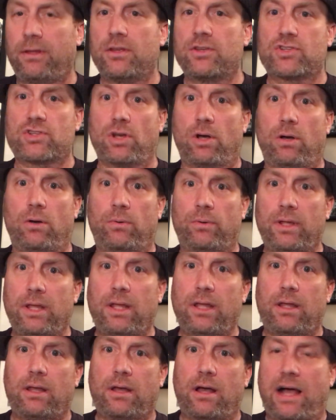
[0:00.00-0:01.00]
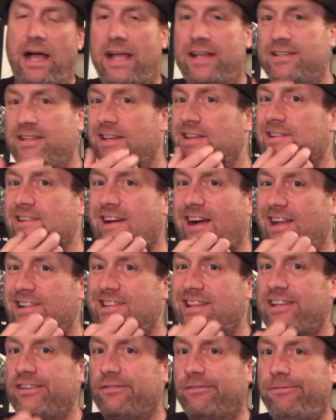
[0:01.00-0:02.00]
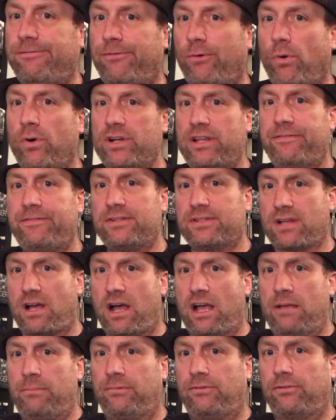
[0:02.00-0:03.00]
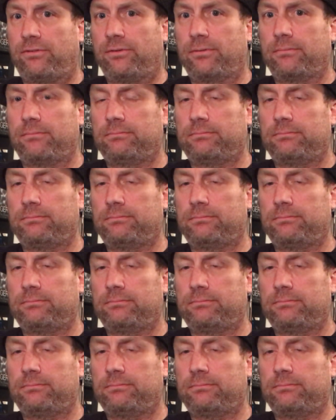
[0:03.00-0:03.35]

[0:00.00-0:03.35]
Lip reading: So I did 4 different times,